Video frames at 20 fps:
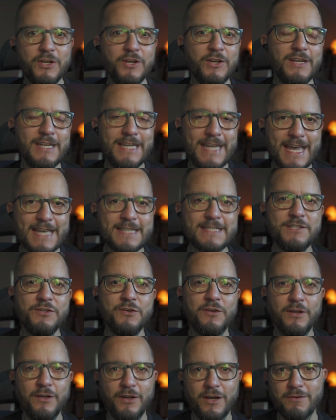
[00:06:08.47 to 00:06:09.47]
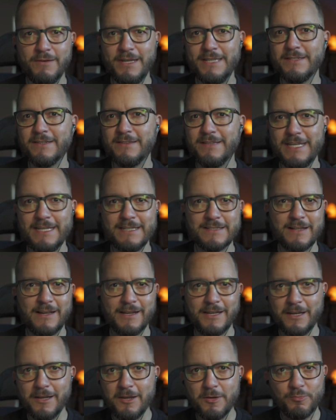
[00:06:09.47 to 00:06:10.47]
Yes, you can go into things like
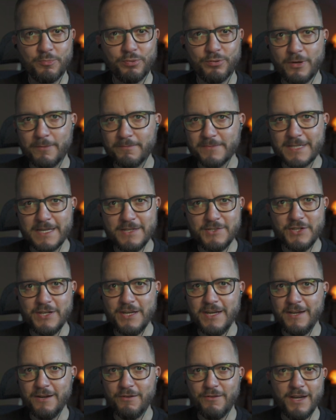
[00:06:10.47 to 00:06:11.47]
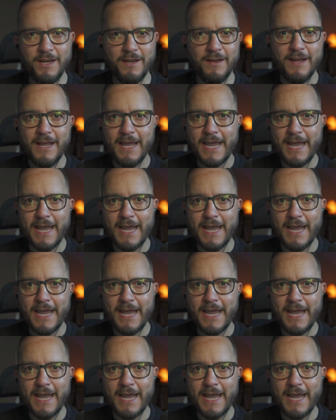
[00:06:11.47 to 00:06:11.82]
prompt engineering,